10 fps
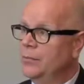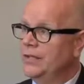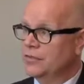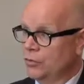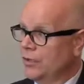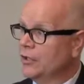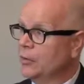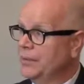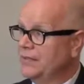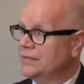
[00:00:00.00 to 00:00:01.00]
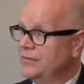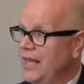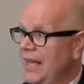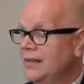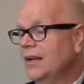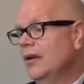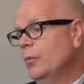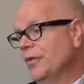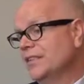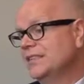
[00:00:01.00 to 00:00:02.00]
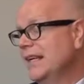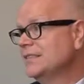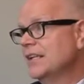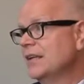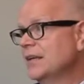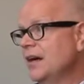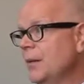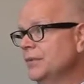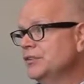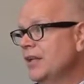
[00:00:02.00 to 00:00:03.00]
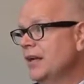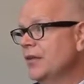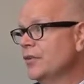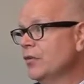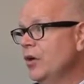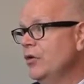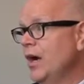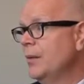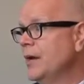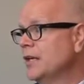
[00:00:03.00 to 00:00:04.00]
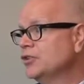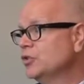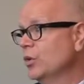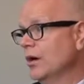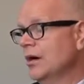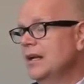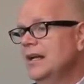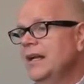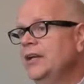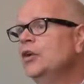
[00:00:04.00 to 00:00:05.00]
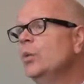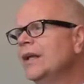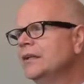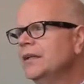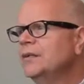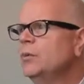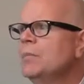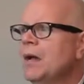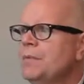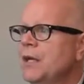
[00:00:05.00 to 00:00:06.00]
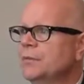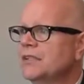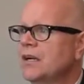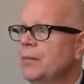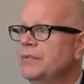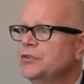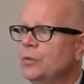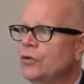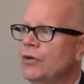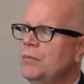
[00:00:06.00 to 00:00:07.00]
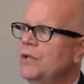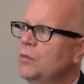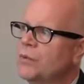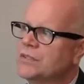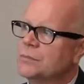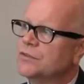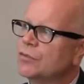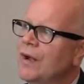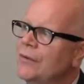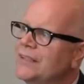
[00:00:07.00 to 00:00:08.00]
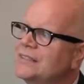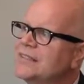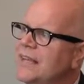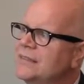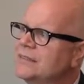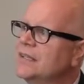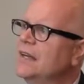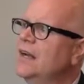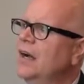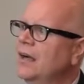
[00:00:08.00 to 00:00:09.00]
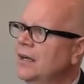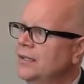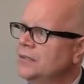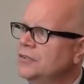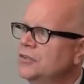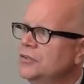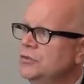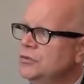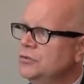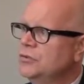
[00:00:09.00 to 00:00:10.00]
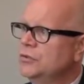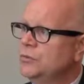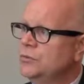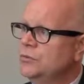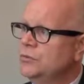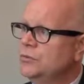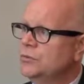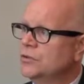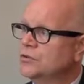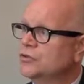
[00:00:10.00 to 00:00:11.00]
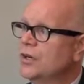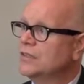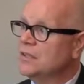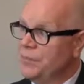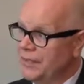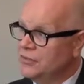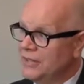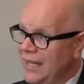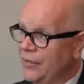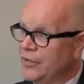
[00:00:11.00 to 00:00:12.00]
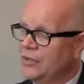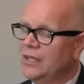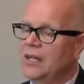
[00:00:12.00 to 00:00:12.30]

is a critical piece of that. Whether states can accomplish that on their own, I'm not sure. In New England, we might be able to come into agreement with some surrounding states to construct something together.